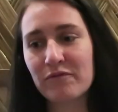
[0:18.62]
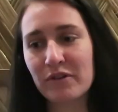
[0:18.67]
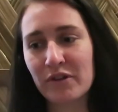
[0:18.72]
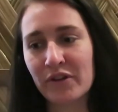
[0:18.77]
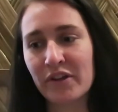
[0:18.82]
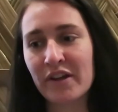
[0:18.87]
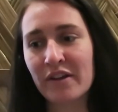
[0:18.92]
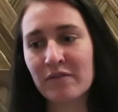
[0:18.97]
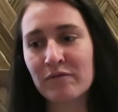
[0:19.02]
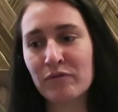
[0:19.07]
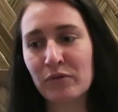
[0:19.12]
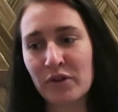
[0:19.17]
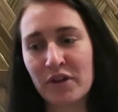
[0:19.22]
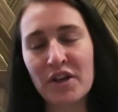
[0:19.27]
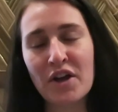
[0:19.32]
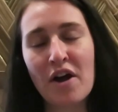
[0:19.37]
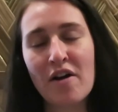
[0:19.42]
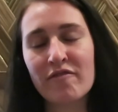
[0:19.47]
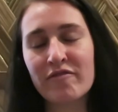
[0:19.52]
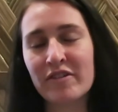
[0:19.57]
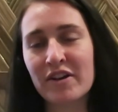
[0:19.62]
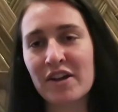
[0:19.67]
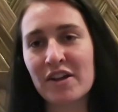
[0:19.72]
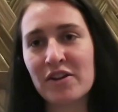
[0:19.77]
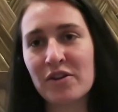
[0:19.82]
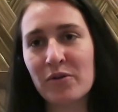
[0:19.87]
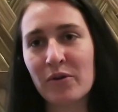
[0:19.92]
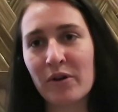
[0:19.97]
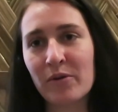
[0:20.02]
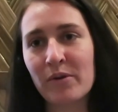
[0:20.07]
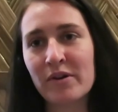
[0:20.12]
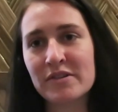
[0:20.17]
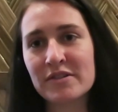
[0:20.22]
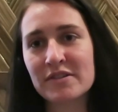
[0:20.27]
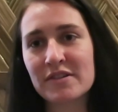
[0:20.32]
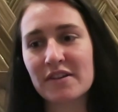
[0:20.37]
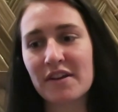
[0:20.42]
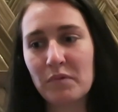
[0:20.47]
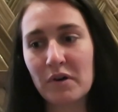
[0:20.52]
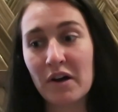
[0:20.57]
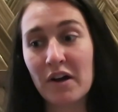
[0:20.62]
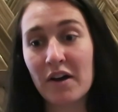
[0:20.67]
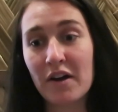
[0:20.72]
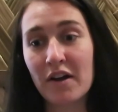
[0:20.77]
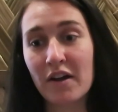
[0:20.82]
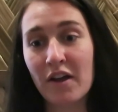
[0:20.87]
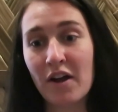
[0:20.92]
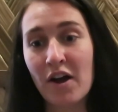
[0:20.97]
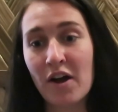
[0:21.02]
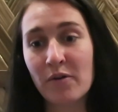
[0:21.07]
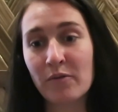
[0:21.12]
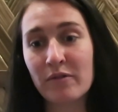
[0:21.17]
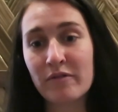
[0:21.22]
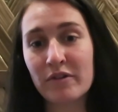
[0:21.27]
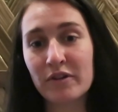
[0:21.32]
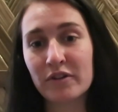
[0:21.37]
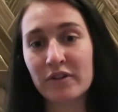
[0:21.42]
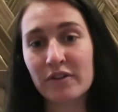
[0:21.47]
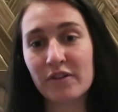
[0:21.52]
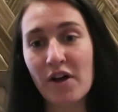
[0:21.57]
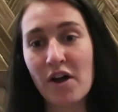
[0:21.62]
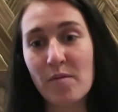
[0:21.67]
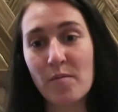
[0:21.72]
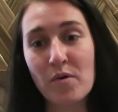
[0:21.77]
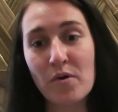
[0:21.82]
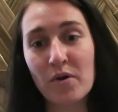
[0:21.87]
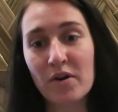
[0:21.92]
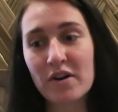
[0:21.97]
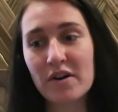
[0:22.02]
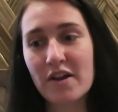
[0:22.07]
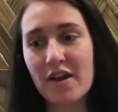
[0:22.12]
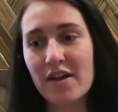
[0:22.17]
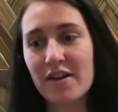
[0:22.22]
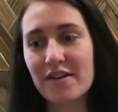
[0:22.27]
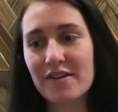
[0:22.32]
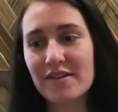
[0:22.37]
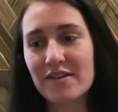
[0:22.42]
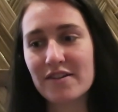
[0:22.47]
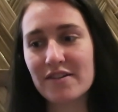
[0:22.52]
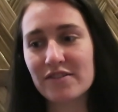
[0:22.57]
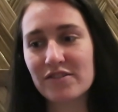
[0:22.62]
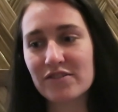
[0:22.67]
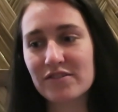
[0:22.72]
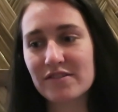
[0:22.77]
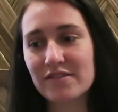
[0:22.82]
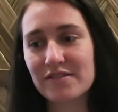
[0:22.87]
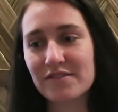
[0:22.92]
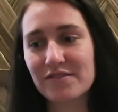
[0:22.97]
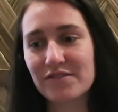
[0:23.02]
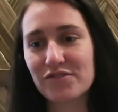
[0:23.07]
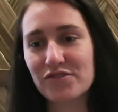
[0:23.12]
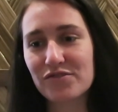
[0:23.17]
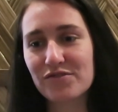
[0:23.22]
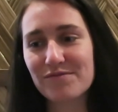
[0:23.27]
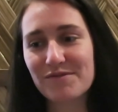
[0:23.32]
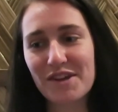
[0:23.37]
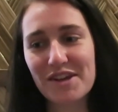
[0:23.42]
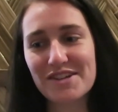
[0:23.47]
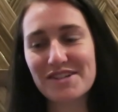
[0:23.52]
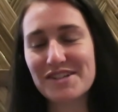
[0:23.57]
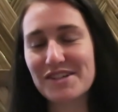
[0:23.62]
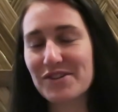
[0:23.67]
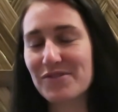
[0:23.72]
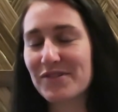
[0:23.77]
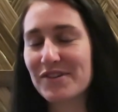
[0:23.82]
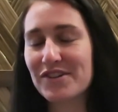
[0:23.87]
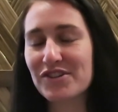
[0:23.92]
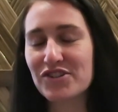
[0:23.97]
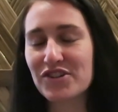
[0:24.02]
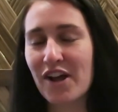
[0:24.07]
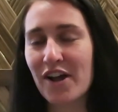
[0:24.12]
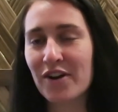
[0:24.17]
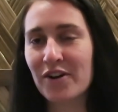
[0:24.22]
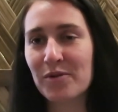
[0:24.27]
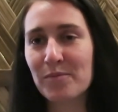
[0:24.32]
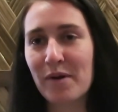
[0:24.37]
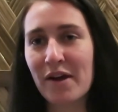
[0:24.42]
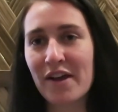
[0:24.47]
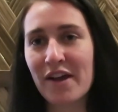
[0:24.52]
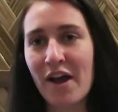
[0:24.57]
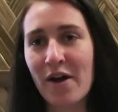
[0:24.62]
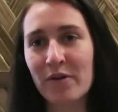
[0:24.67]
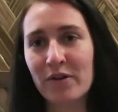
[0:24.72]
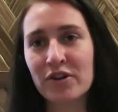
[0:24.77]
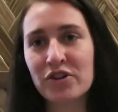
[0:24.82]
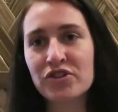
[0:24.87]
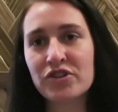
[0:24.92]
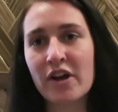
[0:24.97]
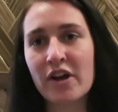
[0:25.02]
feeling fully confident in who I was, but God revealed a lot more, and He is continuing to shatter my outer